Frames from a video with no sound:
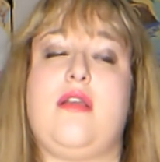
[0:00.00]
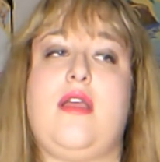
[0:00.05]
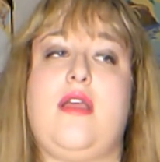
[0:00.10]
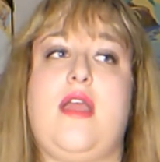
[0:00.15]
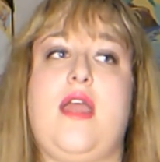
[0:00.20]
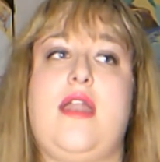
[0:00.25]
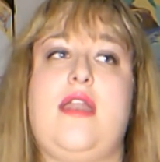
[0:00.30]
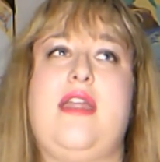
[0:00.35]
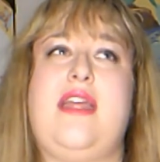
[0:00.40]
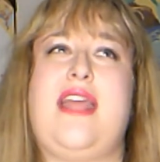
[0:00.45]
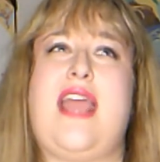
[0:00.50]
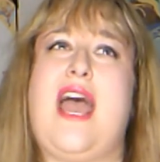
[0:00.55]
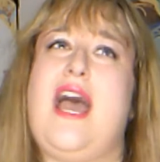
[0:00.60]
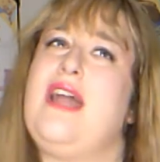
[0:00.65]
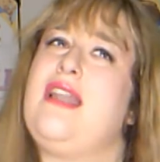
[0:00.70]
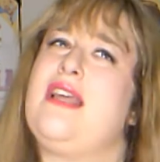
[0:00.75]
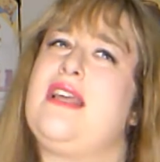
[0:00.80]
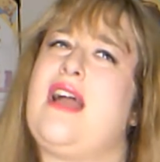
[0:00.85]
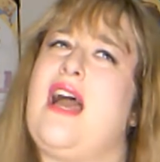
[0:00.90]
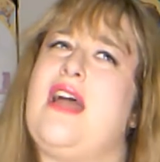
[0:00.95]
and they had
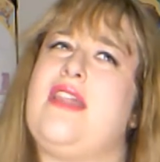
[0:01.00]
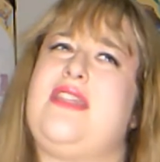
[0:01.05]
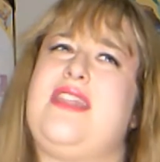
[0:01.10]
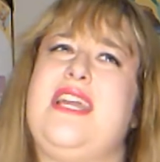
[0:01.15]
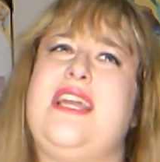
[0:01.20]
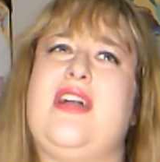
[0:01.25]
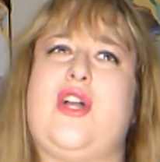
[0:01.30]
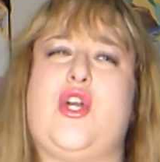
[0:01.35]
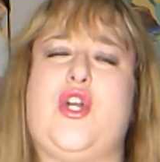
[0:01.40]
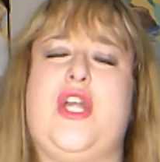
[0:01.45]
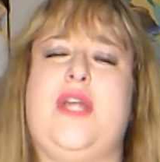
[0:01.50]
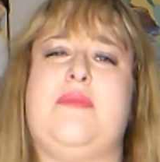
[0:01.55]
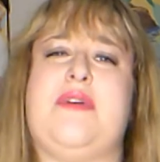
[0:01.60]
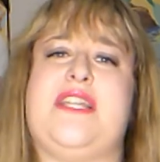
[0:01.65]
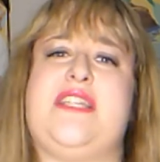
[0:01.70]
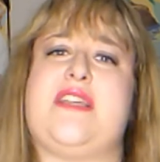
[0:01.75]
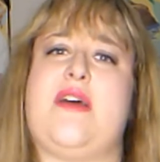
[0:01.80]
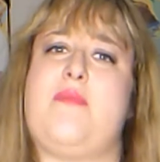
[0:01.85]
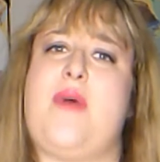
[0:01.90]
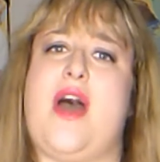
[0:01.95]
like, I think,
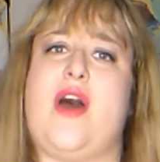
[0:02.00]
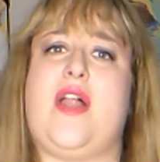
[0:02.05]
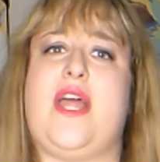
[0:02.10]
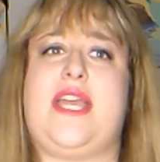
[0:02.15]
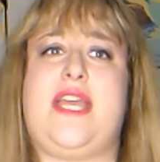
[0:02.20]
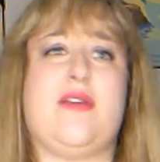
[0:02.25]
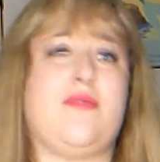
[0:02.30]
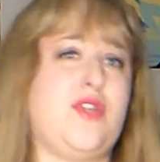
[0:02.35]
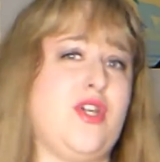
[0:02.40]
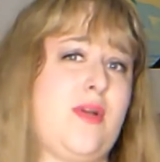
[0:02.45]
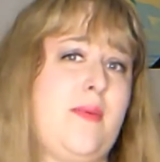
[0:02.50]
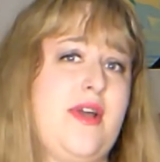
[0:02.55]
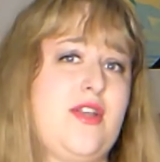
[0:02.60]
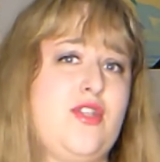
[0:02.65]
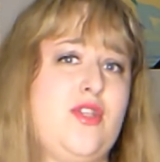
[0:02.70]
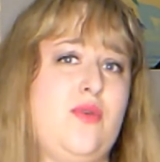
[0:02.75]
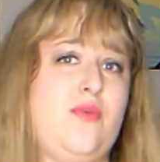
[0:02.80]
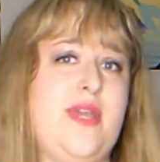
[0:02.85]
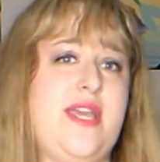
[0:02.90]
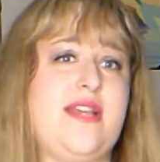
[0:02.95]
agreement about like it took about
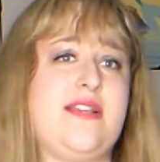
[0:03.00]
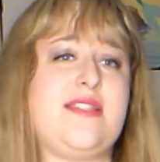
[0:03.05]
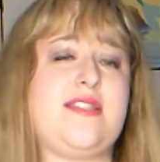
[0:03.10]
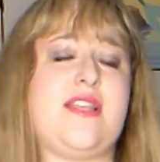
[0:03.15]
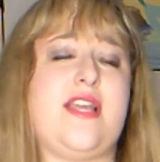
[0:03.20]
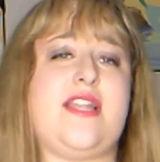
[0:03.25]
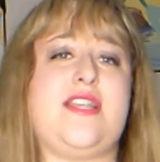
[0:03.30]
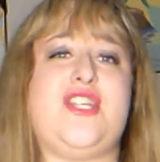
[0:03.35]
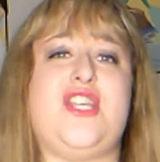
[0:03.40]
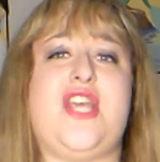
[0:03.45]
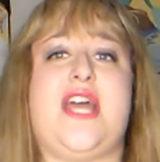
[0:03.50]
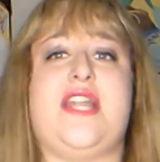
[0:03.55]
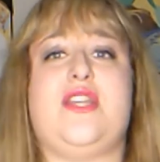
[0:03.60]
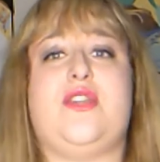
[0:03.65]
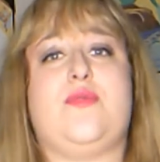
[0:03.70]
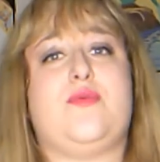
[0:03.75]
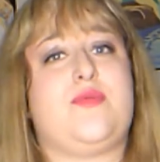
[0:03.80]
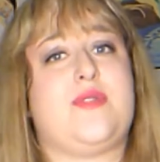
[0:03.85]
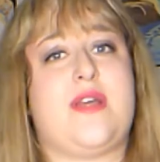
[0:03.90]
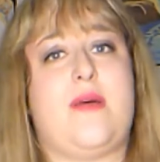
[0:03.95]
two weeks that she had
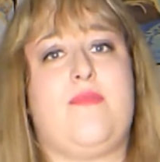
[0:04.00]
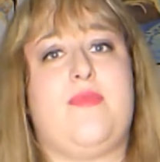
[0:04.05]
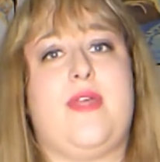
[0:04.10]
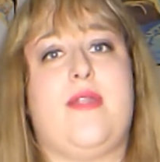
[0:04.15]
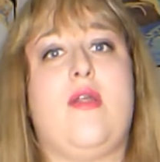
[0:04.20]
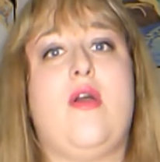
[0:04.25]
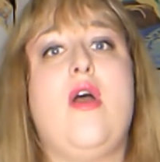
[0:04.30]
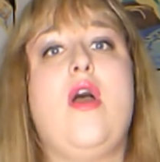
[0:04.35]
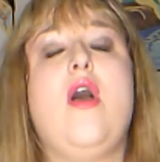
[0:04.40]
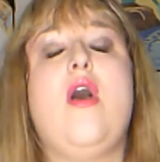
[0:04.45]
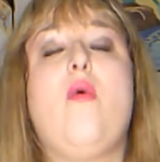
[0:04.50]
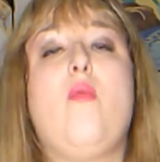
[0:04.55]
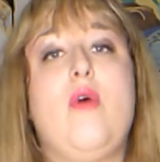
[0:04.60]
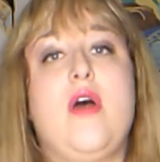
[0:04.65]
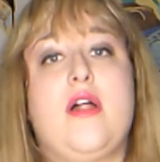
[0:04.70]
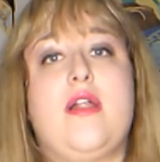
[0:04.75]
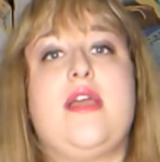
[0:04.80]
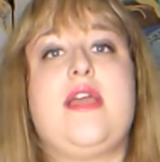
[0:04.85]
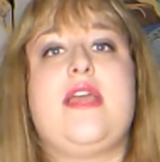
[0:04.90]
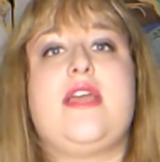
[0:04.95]
to do something.
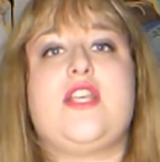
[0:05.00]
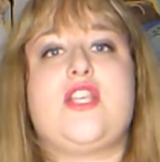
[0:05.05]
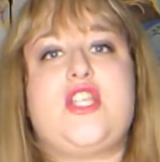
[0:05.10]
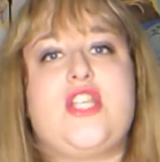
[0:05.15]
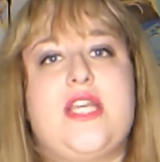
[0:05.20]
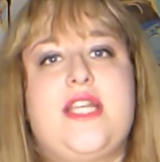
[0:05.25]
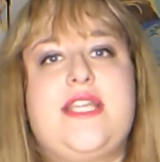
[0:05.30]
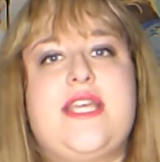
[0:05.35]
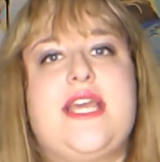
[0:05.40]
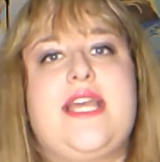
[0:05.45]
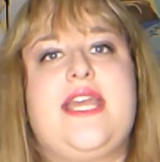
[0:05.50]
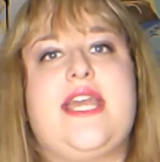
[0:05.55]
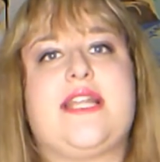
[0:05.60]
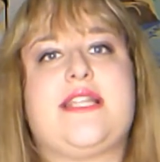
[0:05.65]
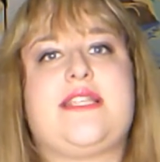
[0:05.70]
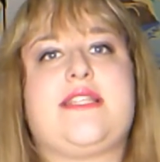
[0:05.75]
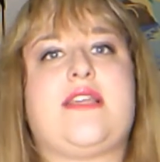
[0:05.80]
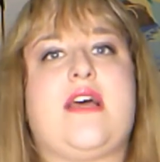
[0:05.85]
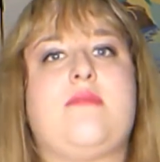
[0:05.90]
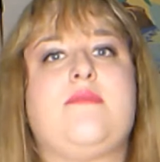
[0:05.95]
Well, she did
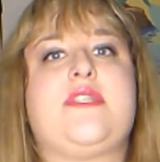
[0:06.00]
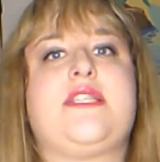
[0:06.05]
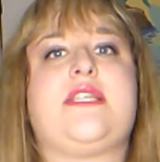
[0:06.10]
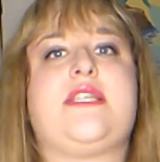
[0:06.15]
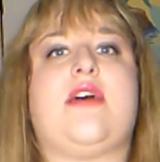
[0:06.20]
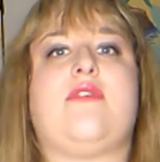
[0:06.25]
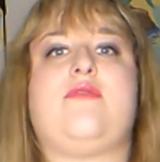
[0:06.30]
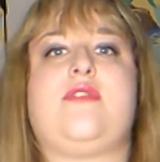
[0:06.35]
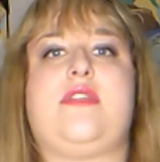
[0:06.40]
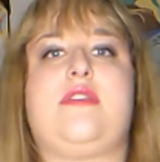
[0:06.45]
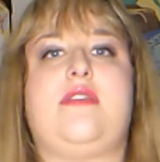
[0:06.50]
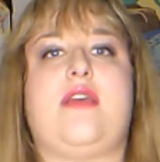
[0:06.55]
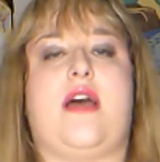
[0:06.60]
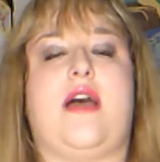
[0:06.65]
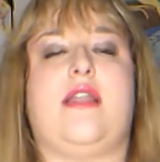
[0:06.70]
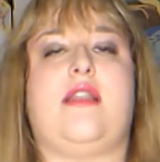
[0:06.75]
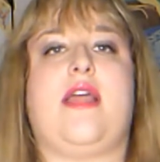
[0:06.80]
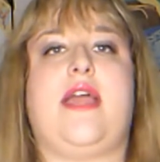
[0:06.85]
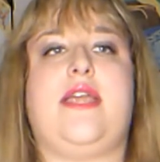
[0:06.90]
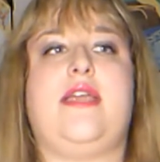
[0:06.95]
get some stuff
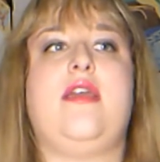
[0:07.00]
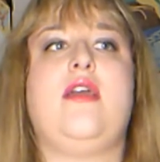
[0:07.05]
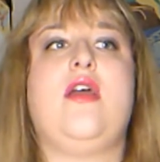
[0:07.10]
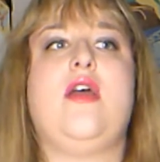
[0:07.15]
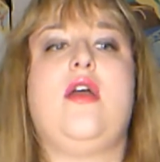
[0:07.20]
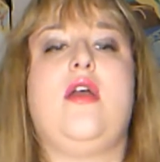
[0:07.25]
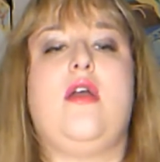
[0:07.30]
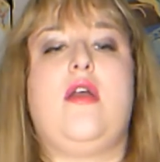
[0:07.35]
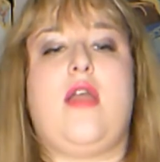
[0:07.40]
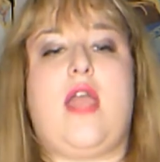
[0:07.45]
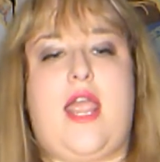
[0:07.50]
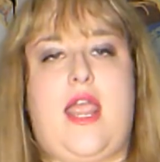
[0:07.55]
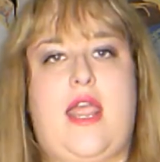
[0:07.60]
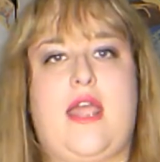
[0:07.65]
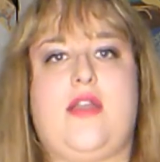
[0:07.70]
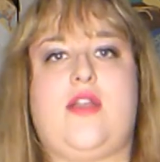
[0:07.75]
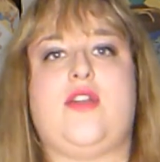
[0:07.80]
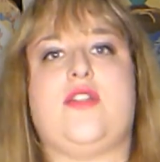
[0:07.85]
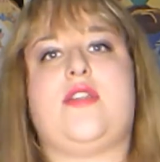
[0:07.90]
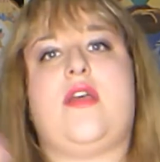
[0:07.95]
done. Like
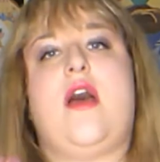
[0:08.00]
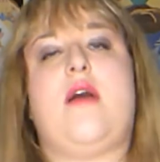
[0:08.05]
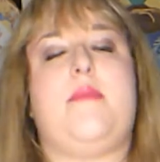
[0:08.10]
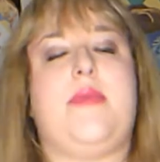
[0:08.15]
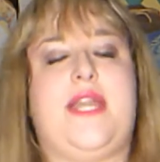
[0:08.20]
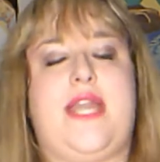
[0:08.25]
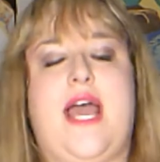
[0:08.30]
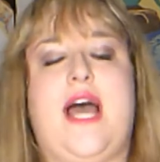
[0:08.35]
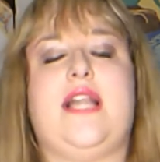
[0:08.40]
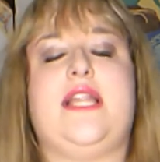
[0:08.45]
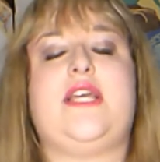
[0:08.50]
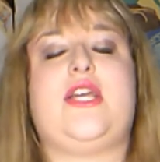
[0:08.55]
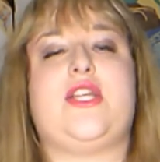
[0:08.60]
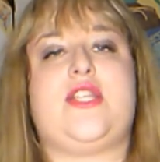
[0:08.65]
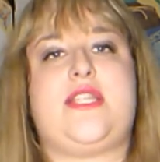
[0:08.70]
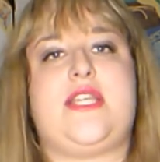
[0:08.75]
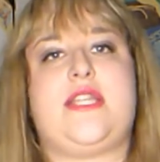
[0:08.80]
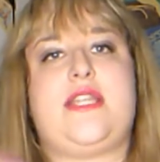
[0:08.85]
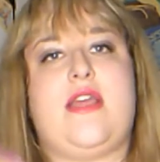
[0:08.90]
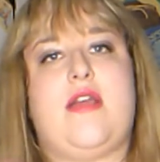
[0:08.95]
Anne because I mean, Helen could
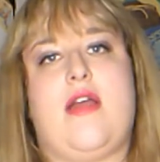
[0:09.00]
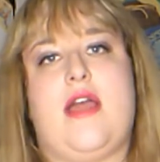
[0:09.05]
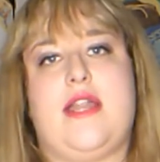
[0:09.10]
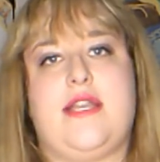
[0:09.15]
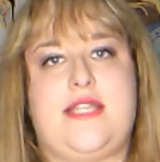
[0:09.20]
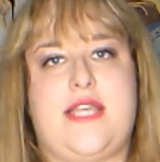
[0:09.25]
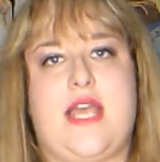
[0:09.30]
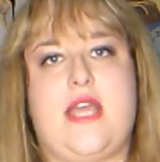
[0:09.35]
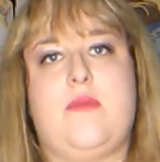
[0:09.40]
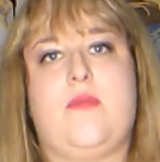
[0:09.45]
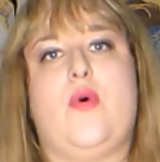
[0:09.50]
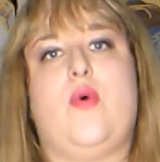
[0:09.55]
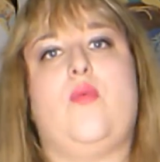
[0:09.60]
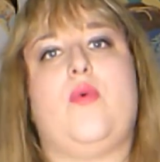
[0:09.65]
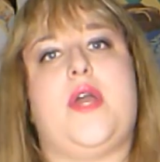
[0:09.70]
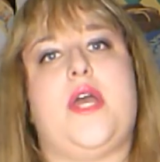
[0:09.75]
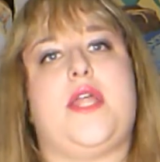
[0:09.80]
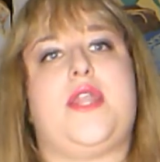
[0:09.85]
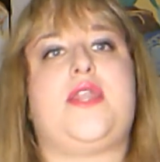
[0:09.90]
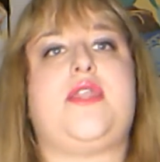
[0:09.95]
sit there at a table
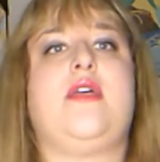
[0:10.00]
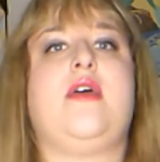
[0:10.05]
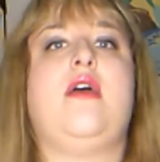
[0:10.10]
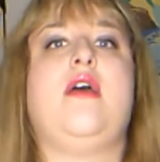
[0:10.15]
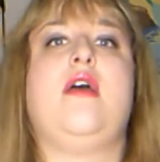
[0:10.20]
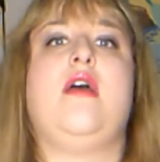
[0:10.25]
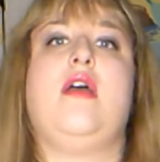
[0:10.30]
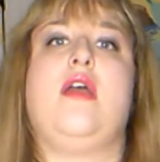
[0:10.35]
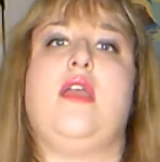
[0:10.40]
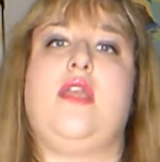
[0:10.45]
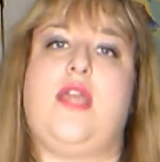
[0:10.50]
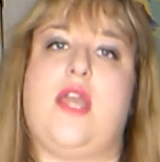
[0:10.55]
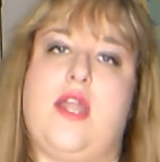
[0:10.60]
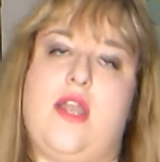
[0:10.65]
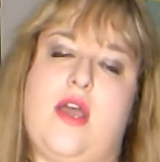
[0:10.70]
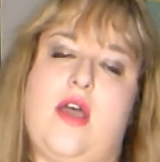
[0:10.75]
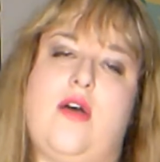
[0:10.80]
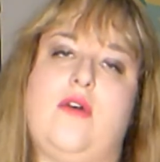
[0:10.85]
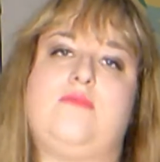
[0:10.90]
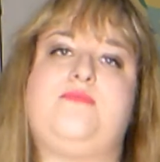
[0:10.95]
with, you
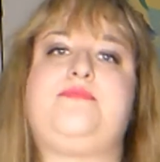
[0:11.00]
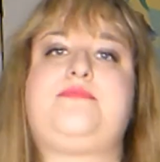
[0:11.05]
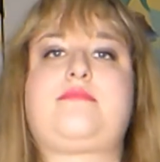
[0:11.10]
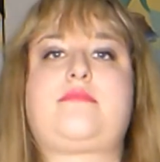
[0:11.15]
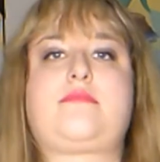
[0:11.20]
know,